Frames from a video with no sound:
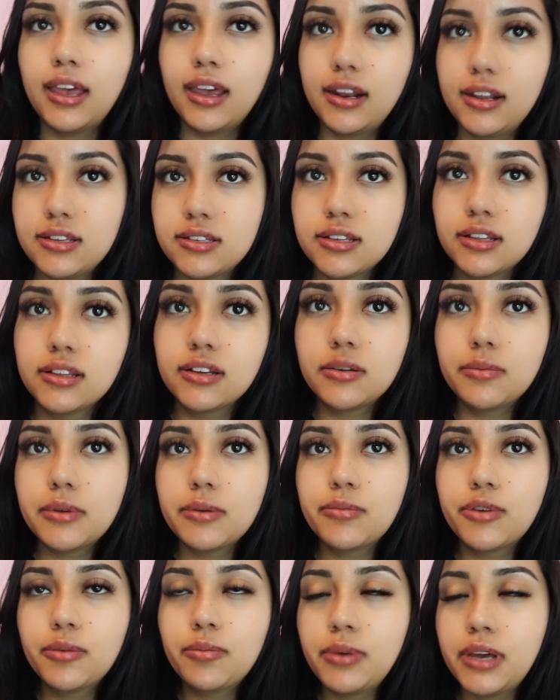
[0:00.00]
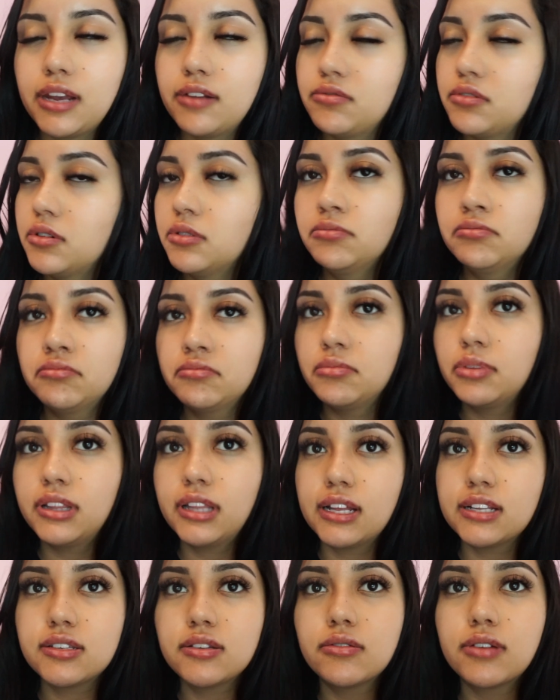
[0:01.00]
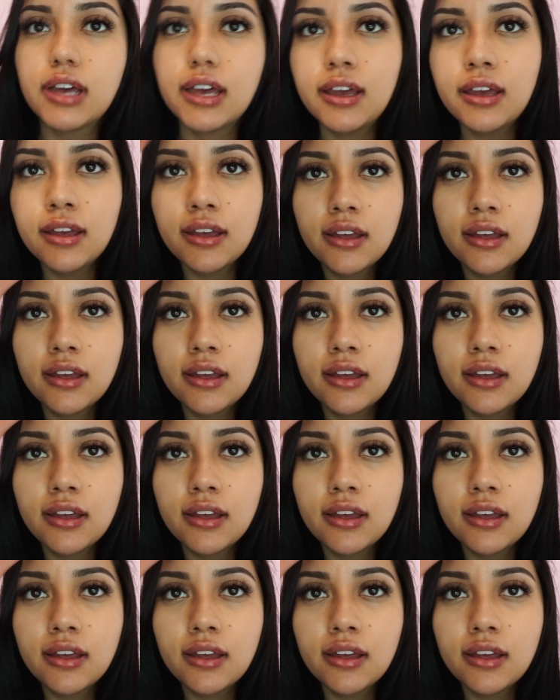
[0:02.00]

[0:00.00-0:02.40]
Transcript: It is a little bit more painful, but that's okay.